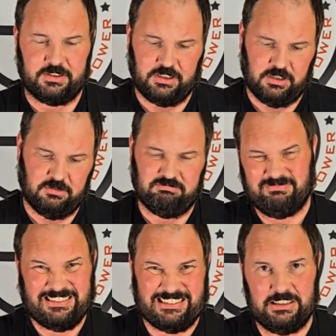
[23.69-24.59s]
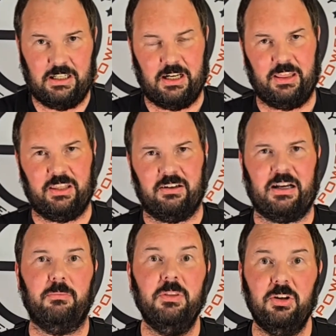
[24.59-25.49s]
So I
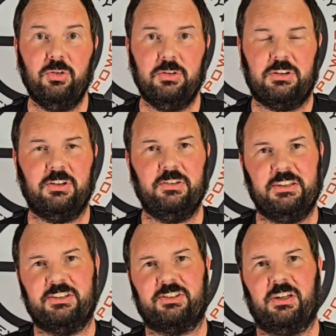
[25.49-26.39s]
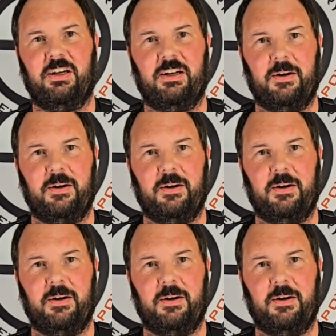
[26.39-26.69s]
thought I'm new to these